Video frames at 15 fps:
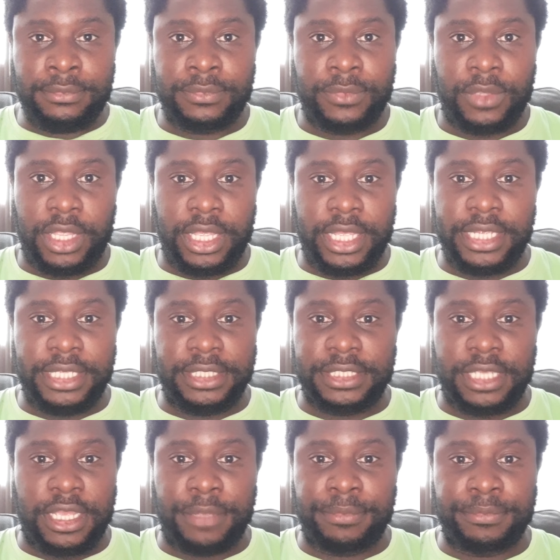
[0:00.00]
He's
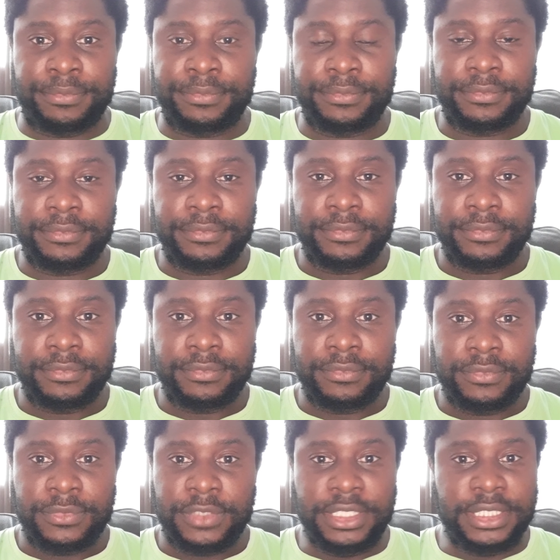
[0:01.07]

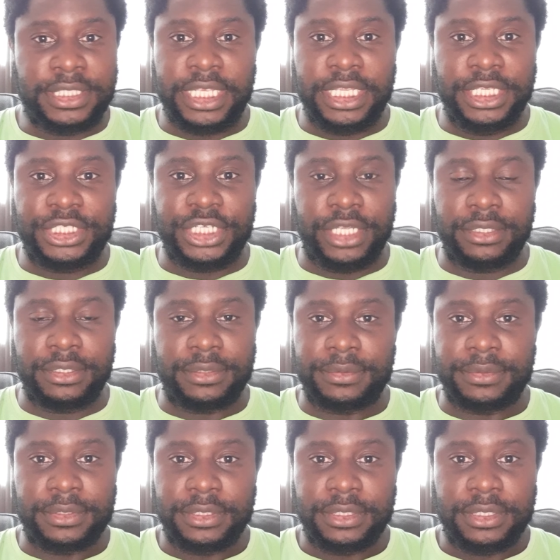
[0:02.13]
intelligent
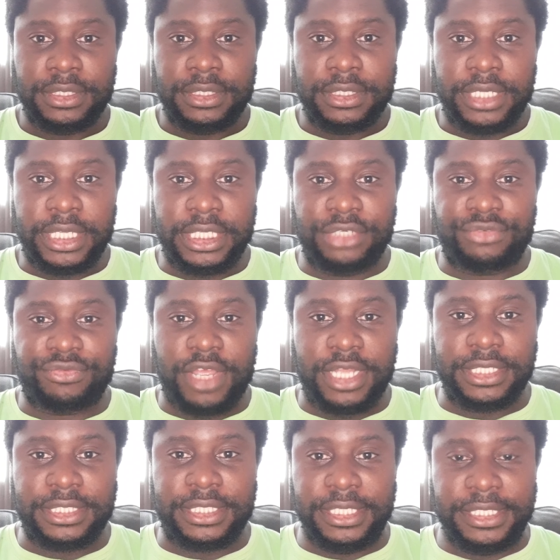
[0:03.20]
in his
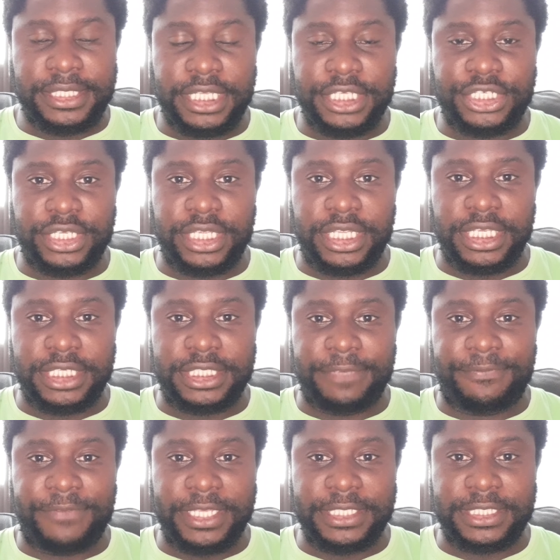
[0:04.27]
runs, intelligent in his
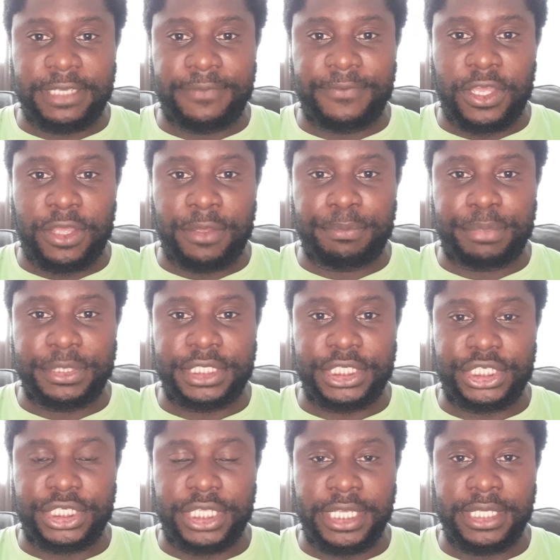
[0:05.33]
defensive
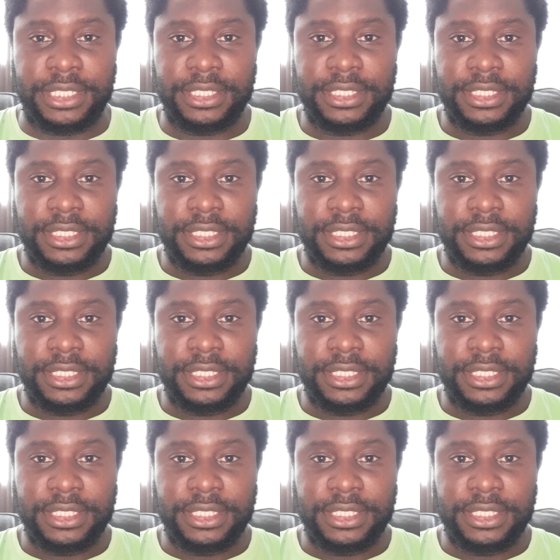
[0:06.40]
positioning,